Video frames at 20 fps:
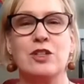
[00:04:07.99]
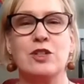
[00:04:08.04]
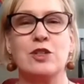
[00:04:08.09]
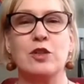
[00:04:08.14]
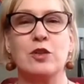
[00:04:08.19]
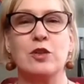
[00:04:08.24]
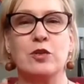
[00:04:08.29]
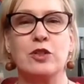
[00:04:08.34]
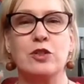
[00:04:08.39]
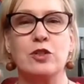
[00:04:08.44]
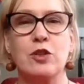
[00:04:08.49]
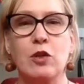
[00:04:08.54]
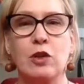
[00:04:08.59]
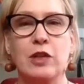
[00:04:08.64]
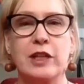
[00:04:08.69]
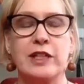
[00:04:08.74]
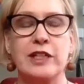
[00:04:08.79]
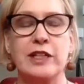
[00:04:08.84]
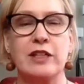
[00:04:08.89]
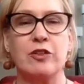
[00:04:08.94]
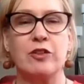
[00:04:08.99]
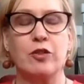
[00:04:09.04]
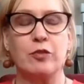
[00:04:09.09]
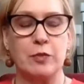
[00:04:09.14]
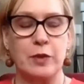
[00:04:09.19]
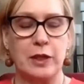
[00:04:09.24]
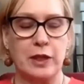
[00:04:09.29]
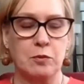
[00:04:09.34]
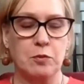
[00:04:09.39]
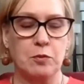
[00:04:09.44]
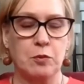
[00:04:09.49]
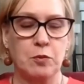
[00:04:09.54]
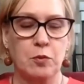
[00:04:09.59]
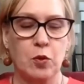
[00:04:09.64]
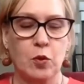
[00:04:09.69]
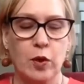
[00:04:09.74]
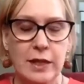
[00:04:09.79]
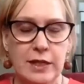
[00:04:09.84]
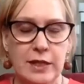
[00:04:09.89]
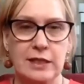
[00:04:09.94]
So this whole idea of being
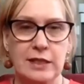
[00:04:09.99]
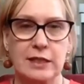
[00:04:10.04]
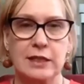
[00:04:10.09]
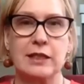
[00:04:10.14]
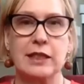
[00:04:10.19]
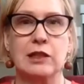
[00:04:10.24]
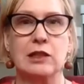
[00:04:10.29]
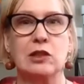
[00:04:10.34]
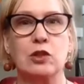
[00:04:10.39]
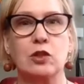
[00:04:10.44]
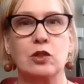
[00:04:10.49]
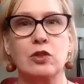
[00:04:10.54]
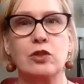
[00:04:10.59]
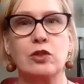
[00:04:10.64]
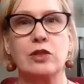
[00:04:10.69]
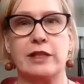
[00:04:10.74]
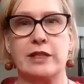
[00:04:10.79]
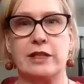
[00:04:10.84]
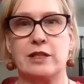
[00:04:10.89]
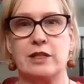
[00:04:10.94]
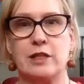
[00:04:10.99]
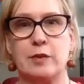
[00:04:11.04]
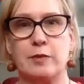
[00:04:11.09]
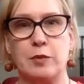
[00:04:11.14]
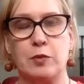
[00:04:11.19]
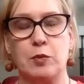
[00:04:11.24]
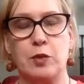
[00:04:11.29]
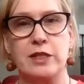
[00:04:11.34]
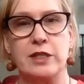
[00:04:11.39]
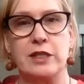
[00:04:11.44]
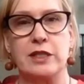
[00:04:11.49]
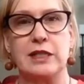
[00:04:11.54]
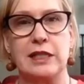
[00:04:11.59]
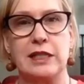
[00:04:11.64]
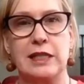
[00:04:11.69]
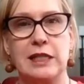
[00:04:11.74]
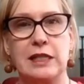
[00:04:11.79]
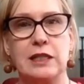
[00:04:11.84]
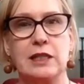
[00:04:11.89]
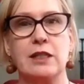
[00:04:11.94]
present and learning to be present
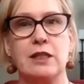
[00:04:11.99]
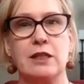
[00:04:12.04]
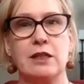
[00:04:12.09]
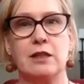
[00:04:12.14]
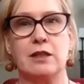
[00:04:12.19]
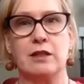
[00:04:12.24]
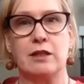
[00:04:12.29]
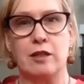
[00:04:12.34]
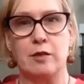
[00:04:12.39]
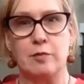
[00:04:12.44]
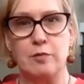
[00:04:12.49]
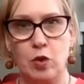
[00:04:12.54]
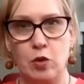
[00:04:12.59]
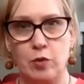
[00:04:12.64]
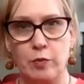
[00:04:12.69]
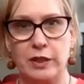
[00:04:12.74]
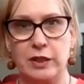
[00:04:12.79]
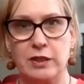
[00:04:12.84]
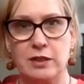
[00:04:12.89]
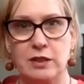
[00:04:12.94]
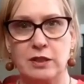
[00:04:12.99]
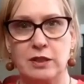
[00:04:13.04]
in the moment